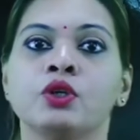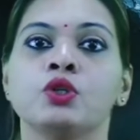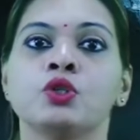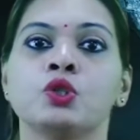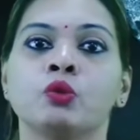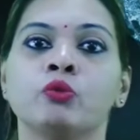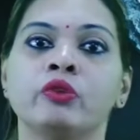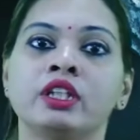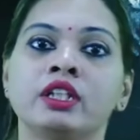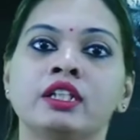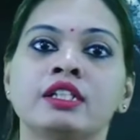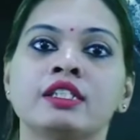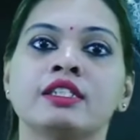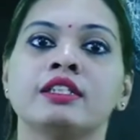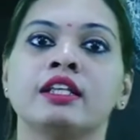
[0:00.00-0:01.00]
So with
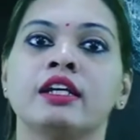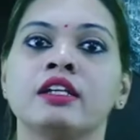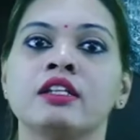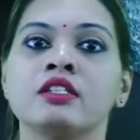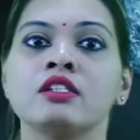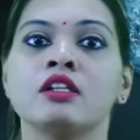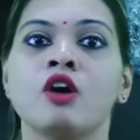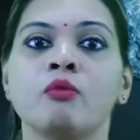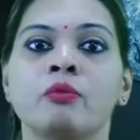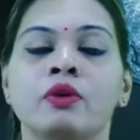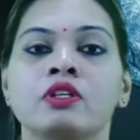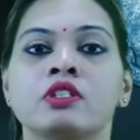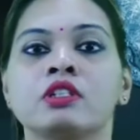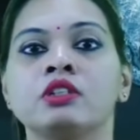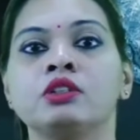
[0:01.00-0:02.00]
this, let us now
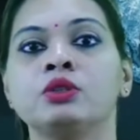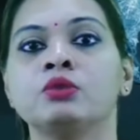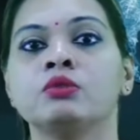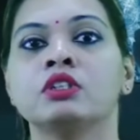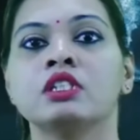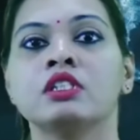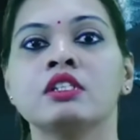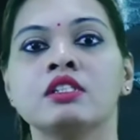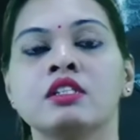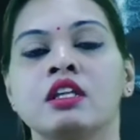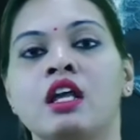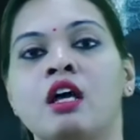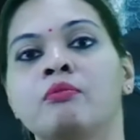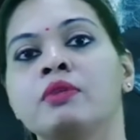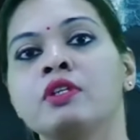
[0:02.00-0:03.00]
proceed towards the
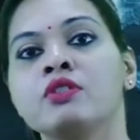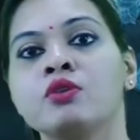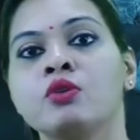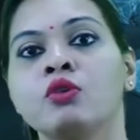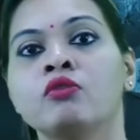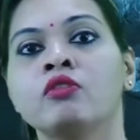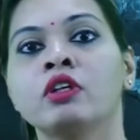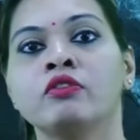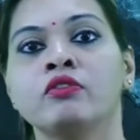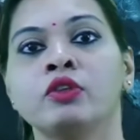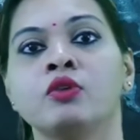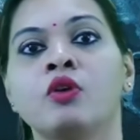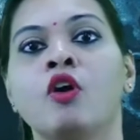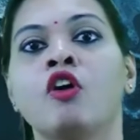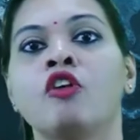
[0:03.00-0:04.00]
syllabus
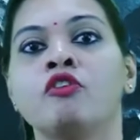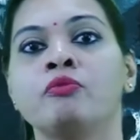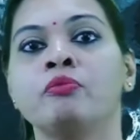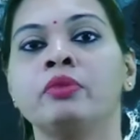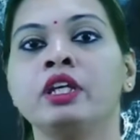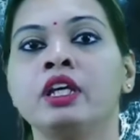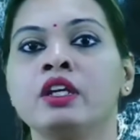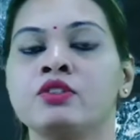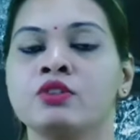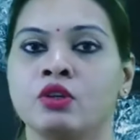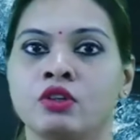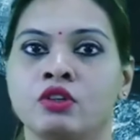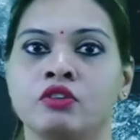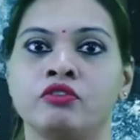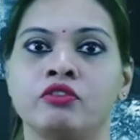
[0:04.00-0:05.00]
overview of BA
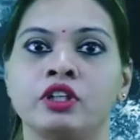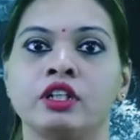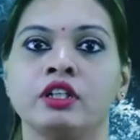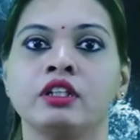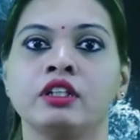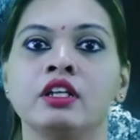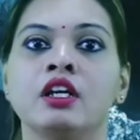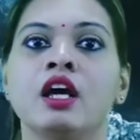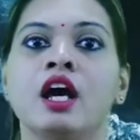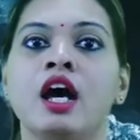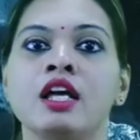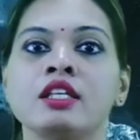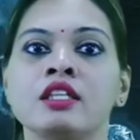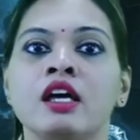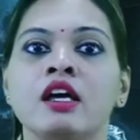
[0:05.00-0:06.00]
Geography.
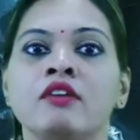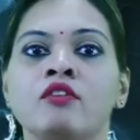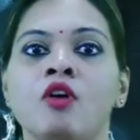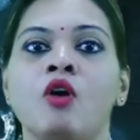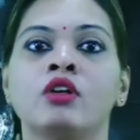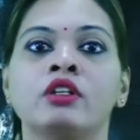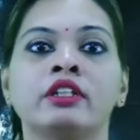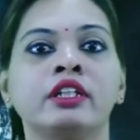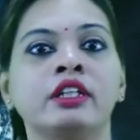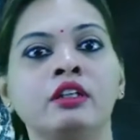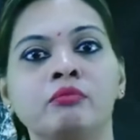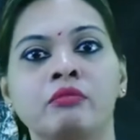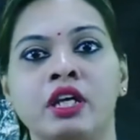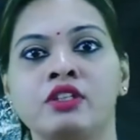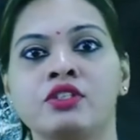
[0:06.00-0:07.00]
As I have already
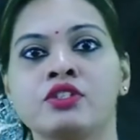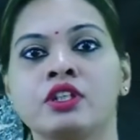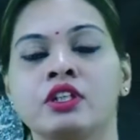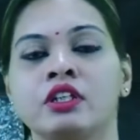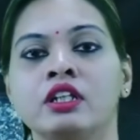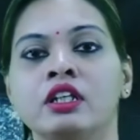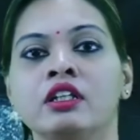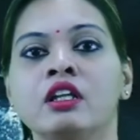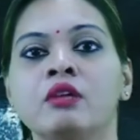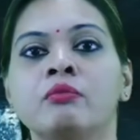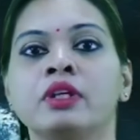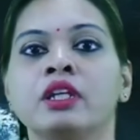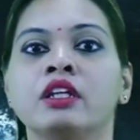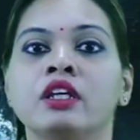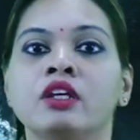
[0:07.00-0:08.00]
mentioned in the
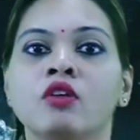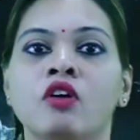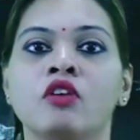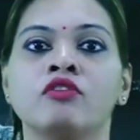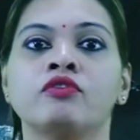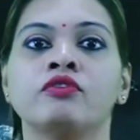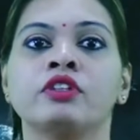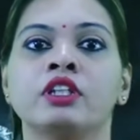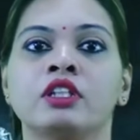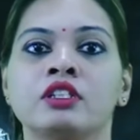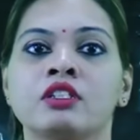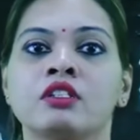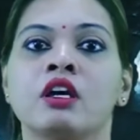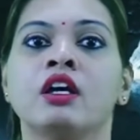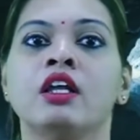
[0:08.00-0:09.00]
beginning of this
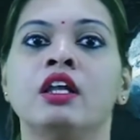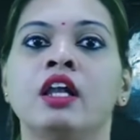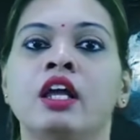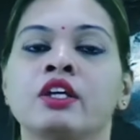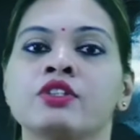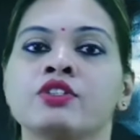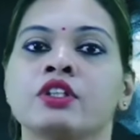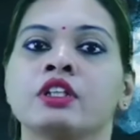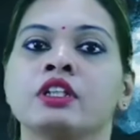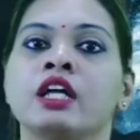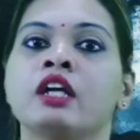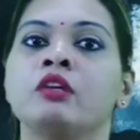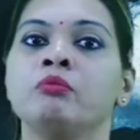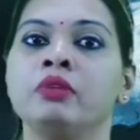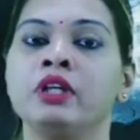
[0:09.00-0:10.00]
lecture
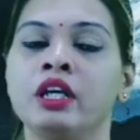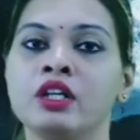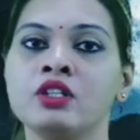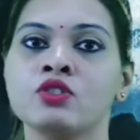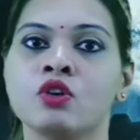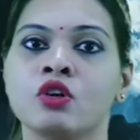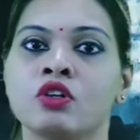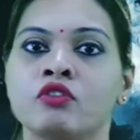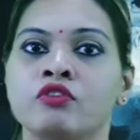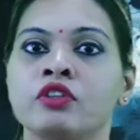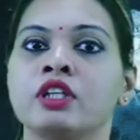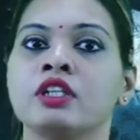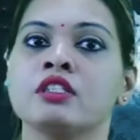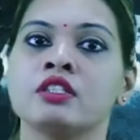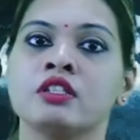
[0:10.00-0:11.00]
that BA Geography
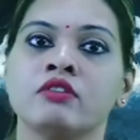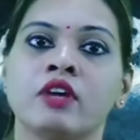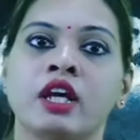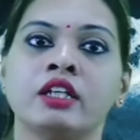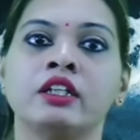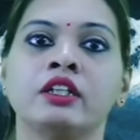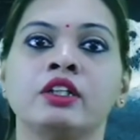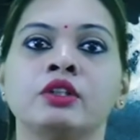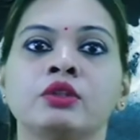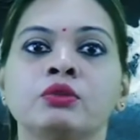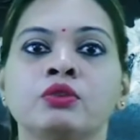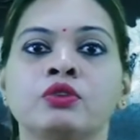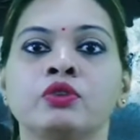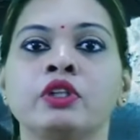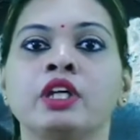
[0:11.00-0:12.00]
is divided into
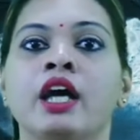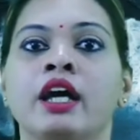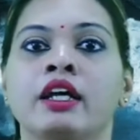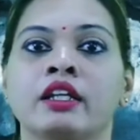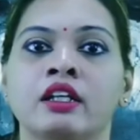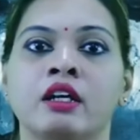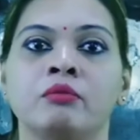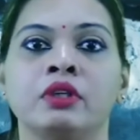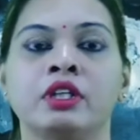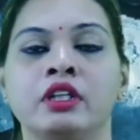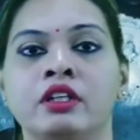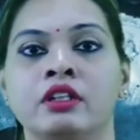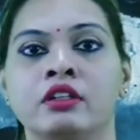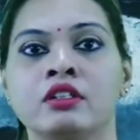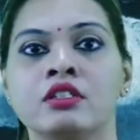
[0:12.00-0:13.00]
3 academic
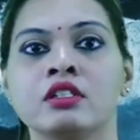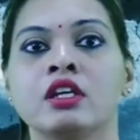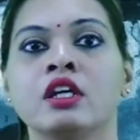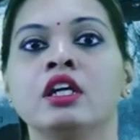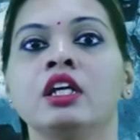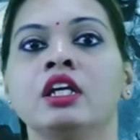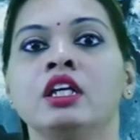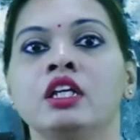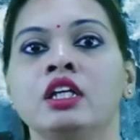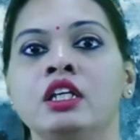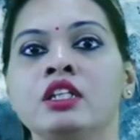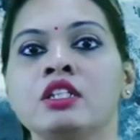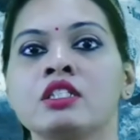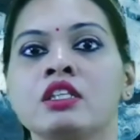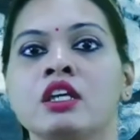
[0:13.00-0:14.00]
years.
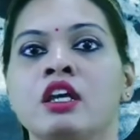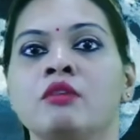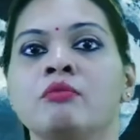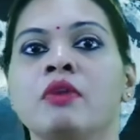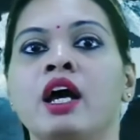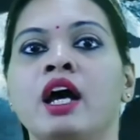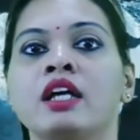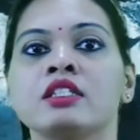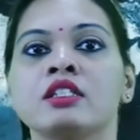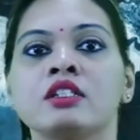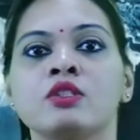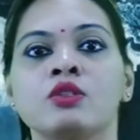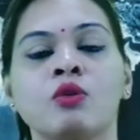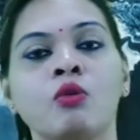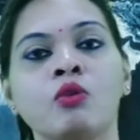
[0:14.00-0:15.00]
Each set has
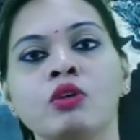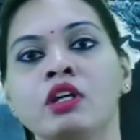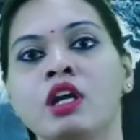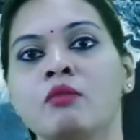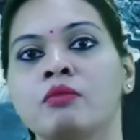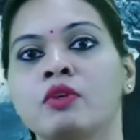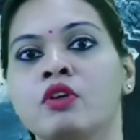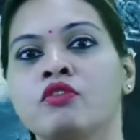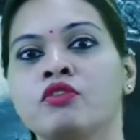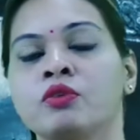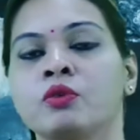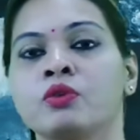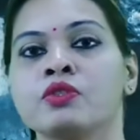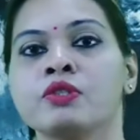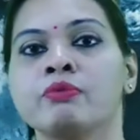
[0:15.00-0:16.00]
its own number of
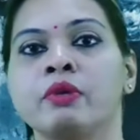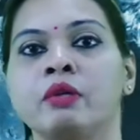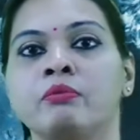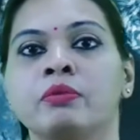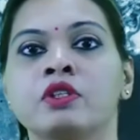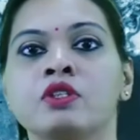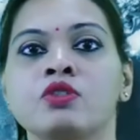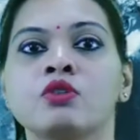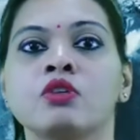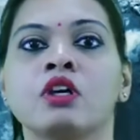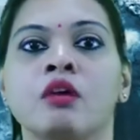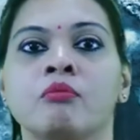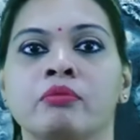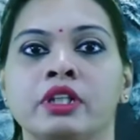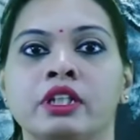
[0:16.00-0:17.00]
course papers to
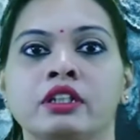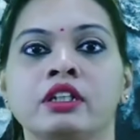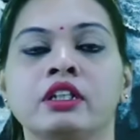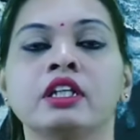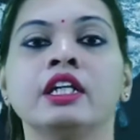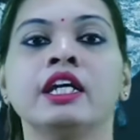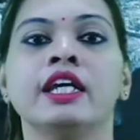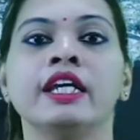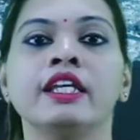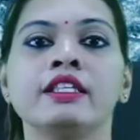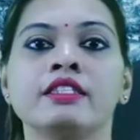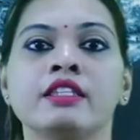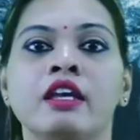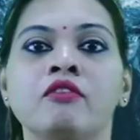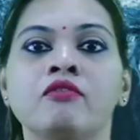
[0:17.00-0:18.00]
complete. In
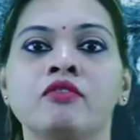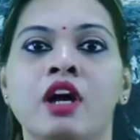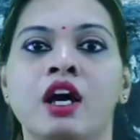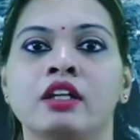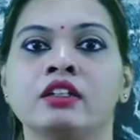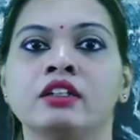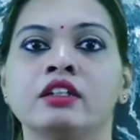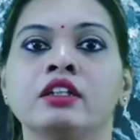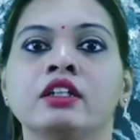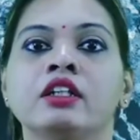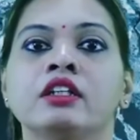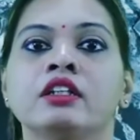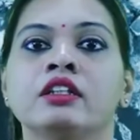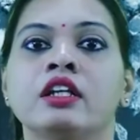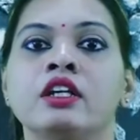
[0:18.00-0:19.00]
Sem 1,
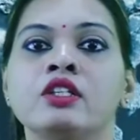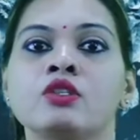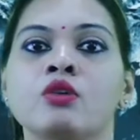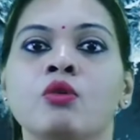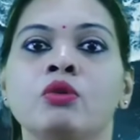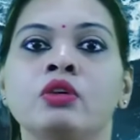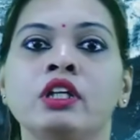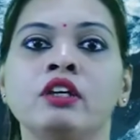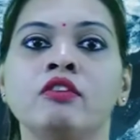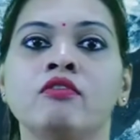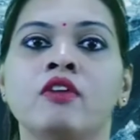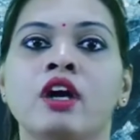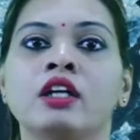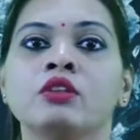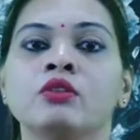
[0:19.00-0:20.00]
there is only
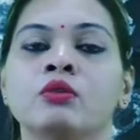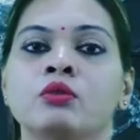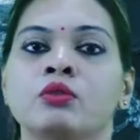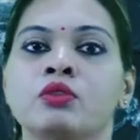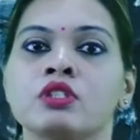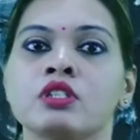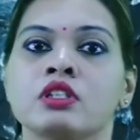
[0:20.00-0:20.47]
one course.